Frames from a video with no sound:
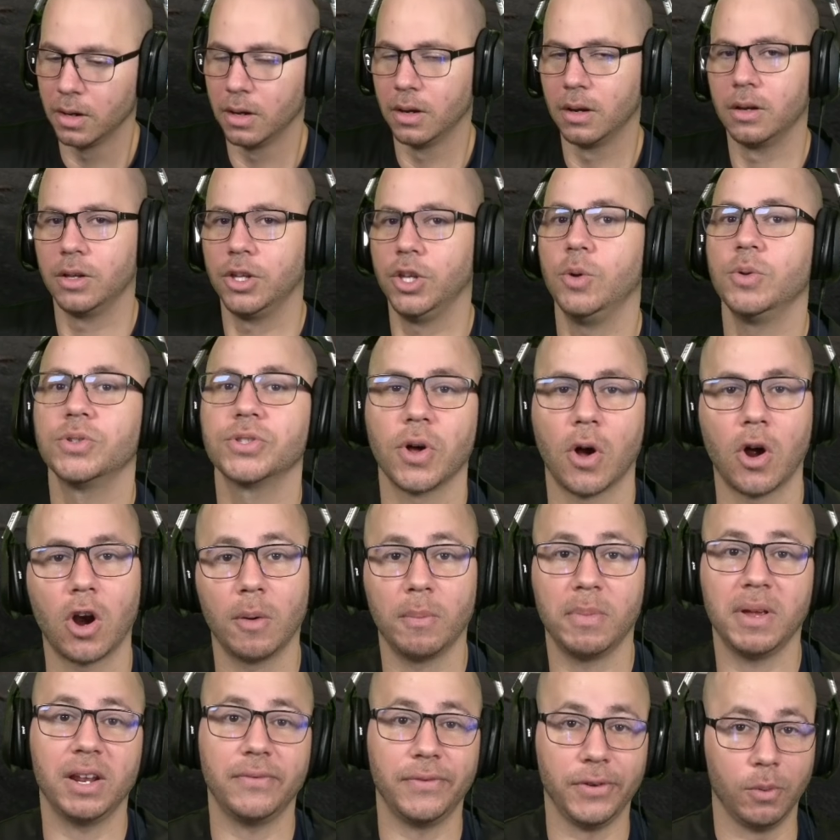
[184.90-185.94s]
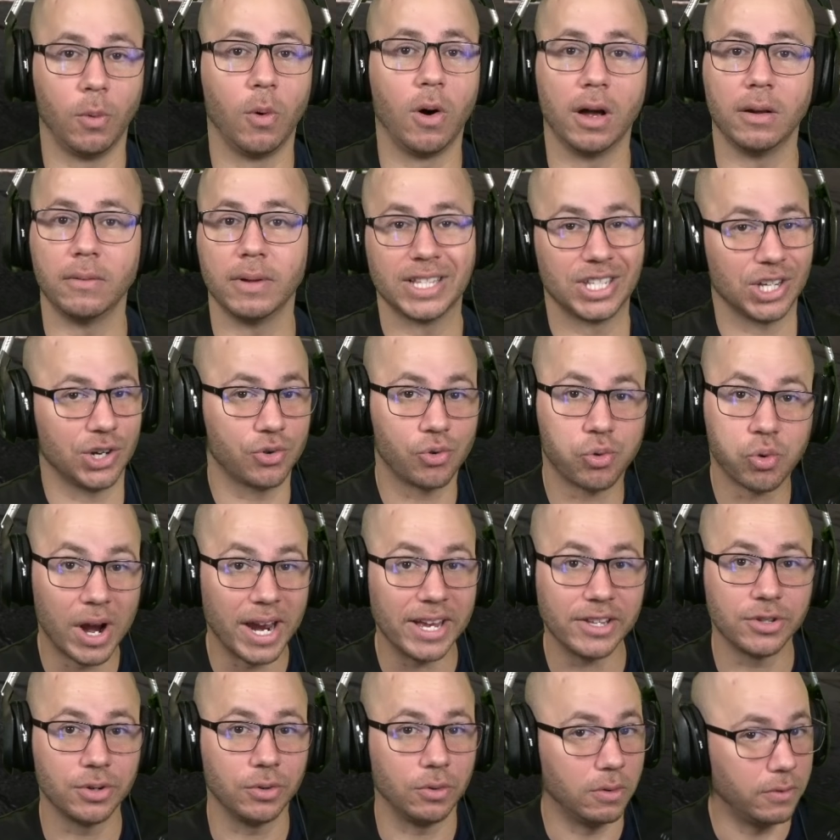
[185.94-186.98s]
Use the heartbeat if you want. It's a
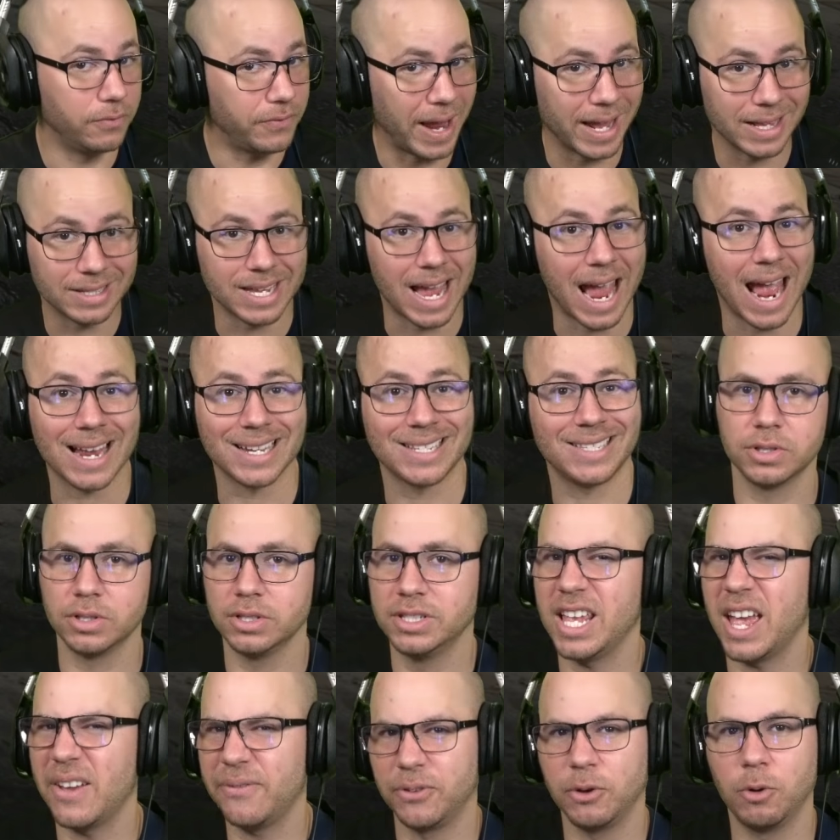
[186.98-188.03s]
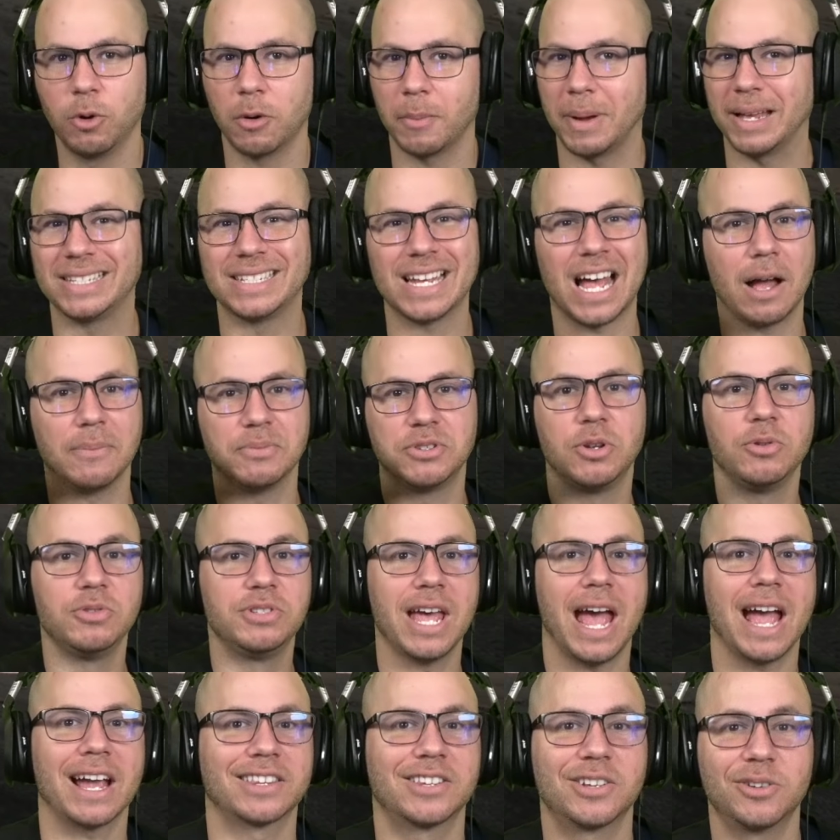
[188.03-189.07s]
great tool. Fantastic. Definitely one of my top 2
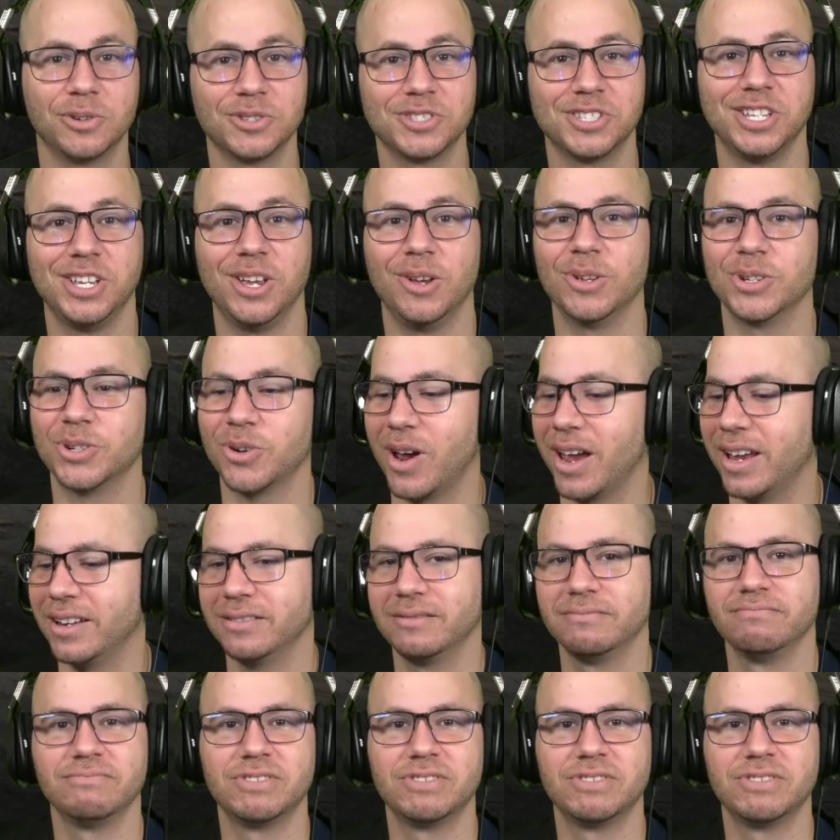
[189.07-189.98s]
tacticals to use, right?